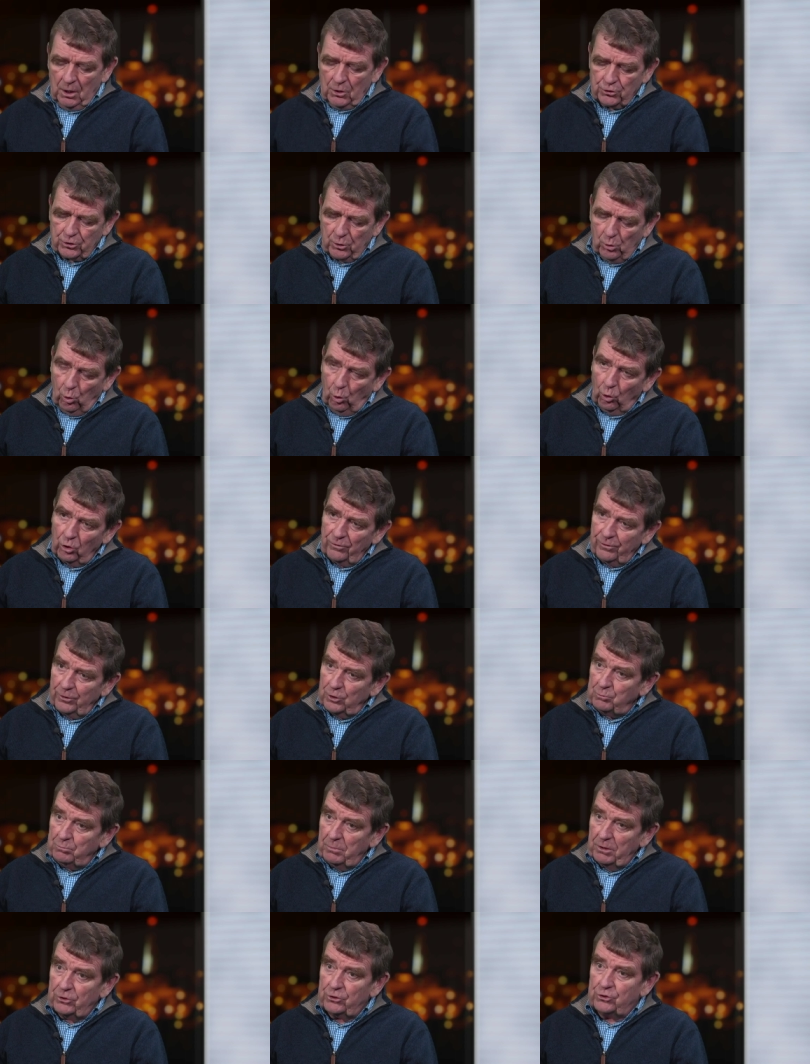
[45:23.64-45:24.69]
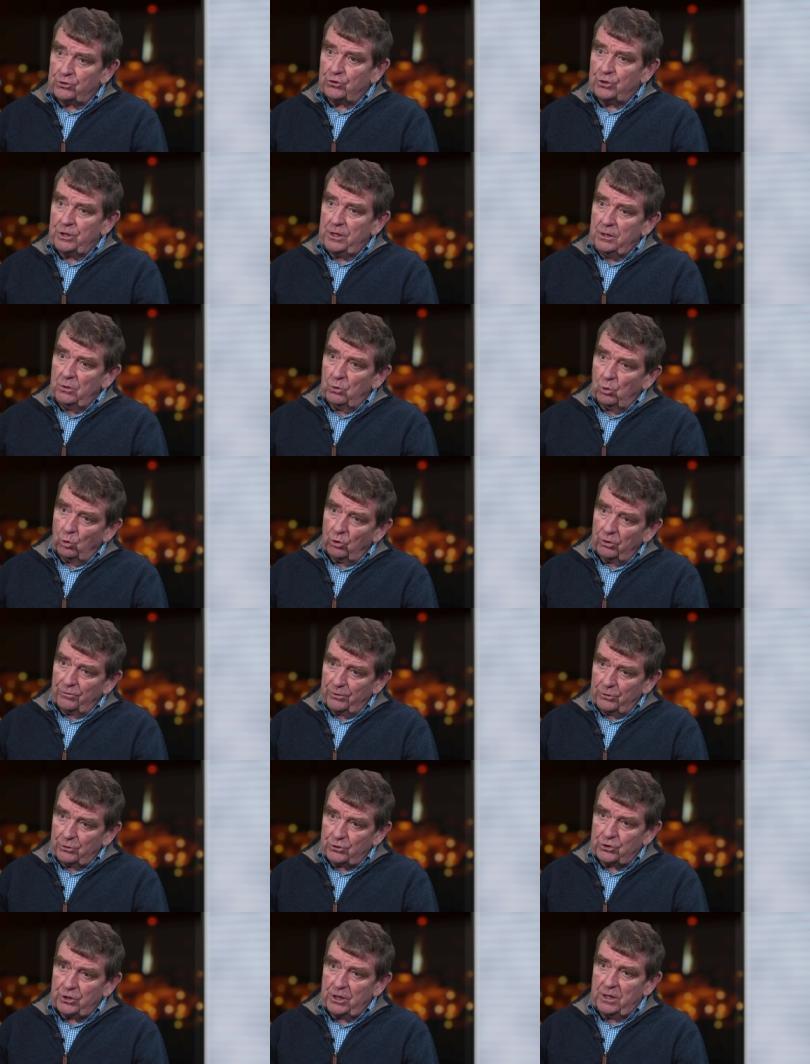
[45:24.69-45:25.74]
So all of those military, all of
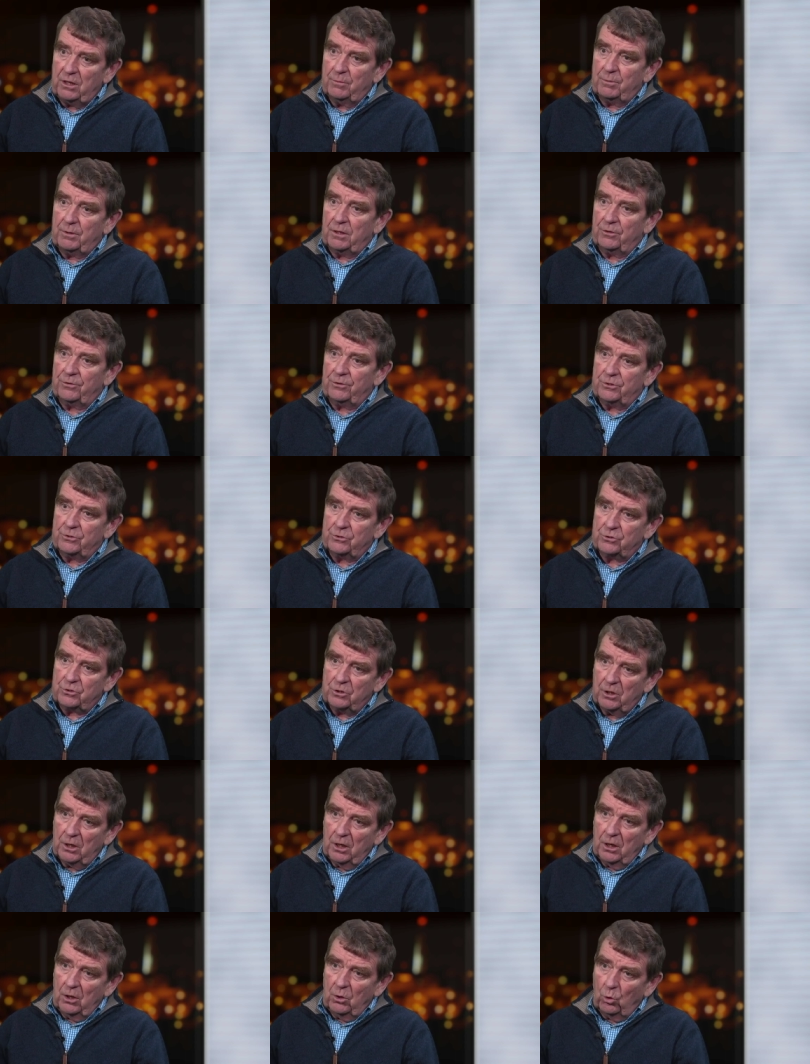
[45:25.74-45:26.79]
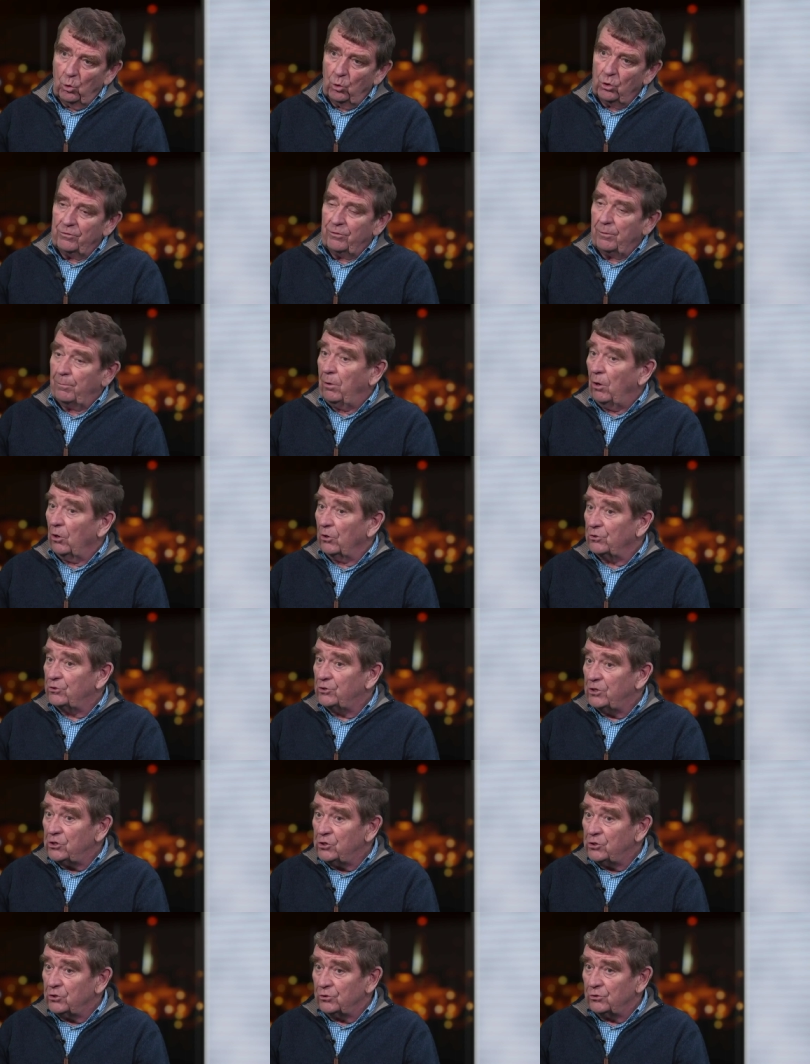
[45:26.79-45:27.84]
those senior Baathists, all of the
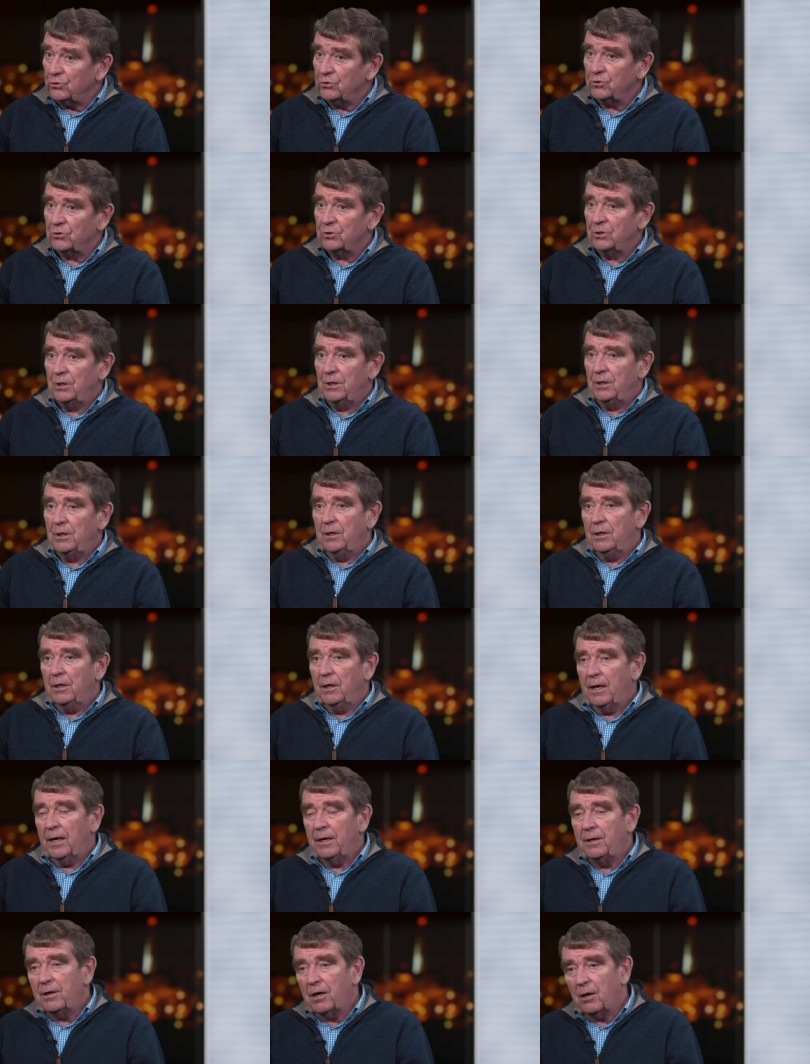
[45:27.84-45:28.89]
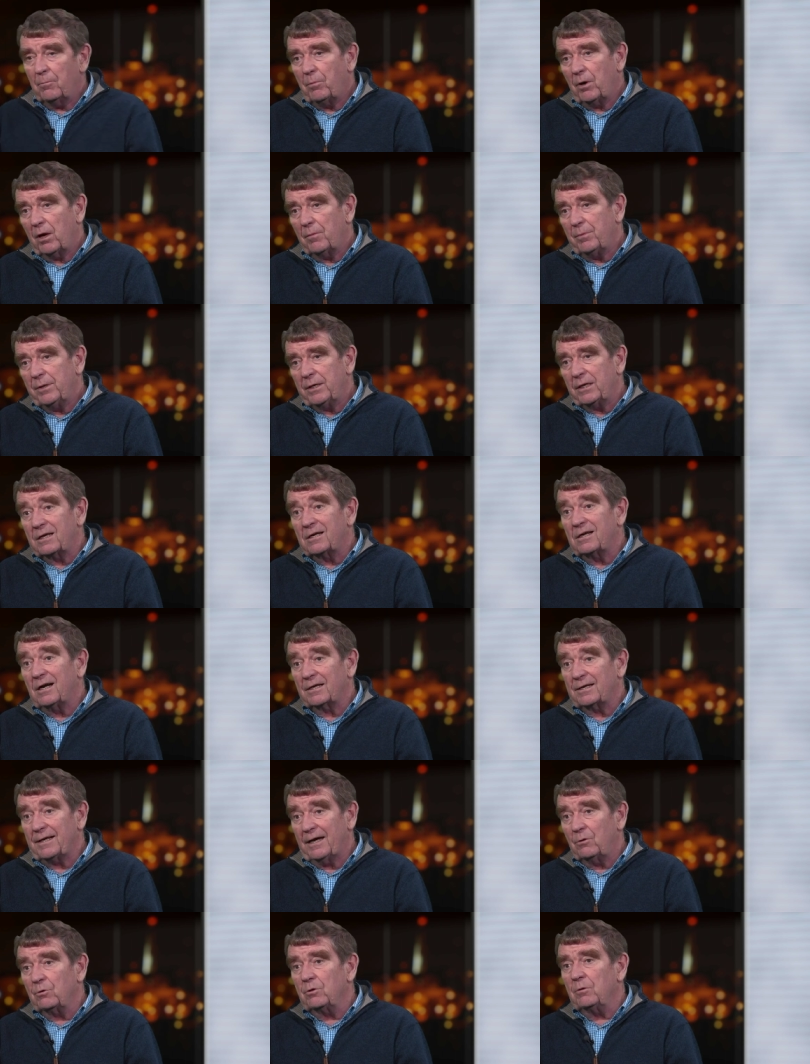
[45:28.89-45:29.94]
politicians end up by being cut
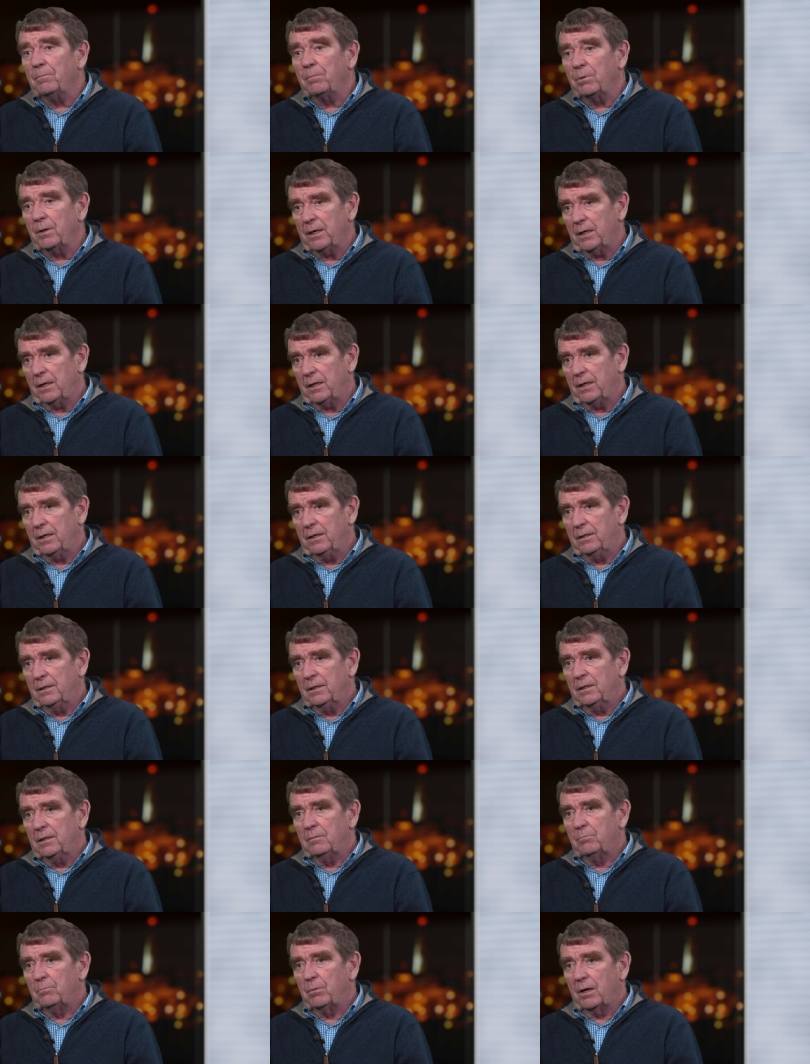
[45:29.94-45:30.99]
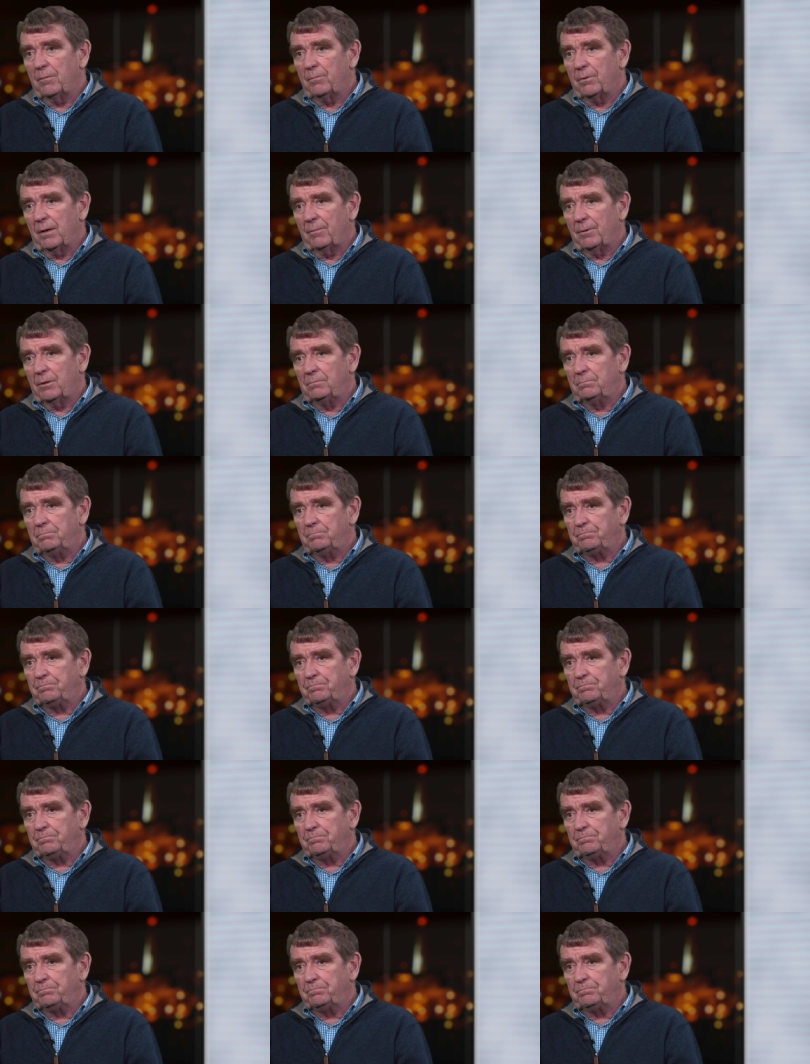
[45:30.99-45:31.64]
out completely by Bremer.